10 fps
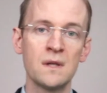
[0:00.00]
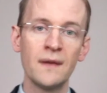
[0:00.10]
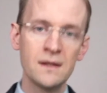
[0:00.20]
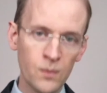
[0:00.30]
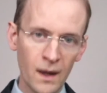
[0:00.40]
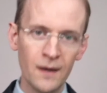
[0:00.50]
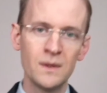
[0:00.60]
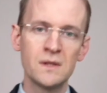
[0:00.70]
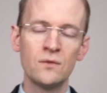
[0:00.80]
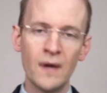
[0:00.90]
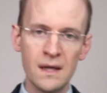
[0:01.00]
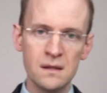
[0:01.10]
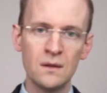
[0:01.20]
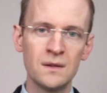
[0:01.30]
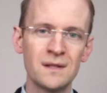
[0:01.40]
So that's why I want to
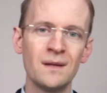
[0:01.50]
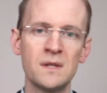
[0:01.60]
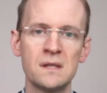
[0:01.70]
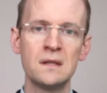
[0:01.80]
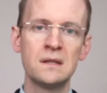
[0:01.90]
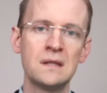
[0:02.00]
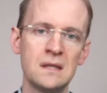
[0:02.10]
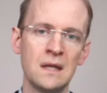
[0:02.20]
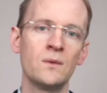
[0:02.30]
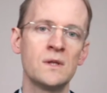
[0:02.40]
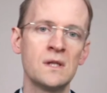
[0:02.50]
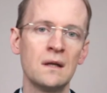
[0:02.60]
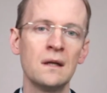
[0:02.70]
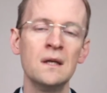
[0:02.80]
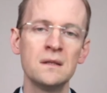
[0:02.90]
raise the concept just to distinguish it.